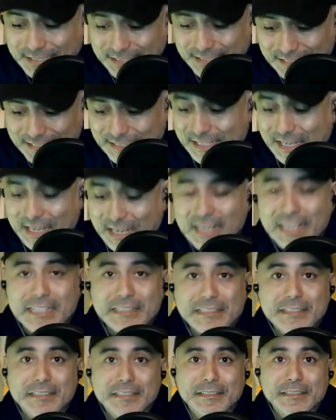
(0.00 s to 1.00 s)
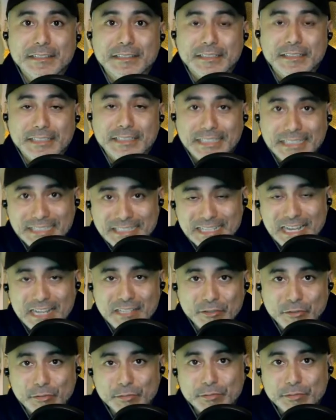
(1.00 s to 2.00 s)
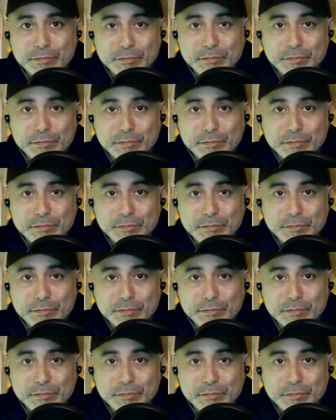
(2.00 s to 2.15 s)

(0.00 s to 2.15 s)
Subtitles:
In the Heights, Encanto,